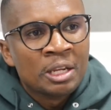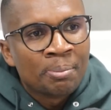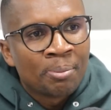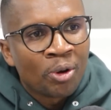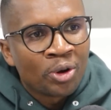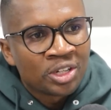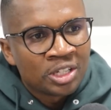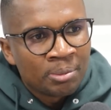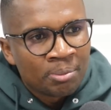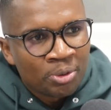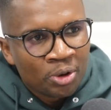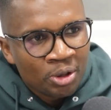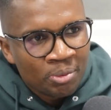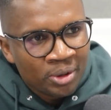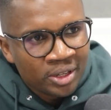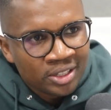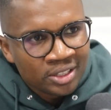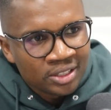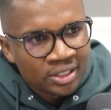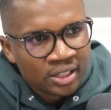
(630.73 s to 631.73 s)
import
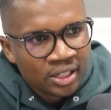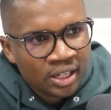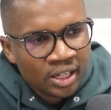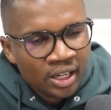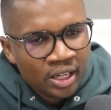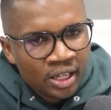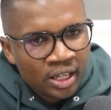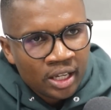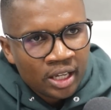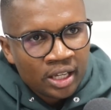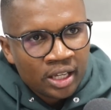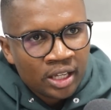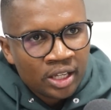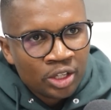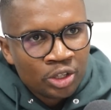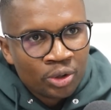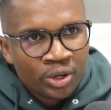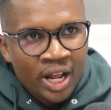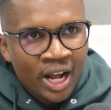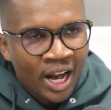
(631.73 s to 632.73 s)
employment.
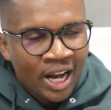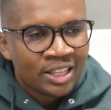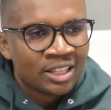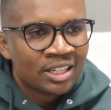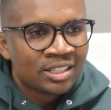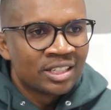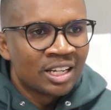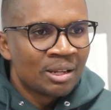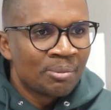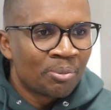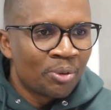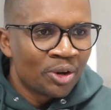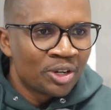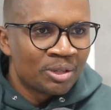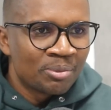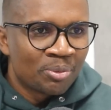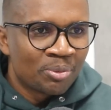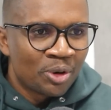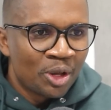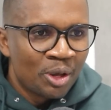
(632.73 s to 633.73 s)
There are countries that import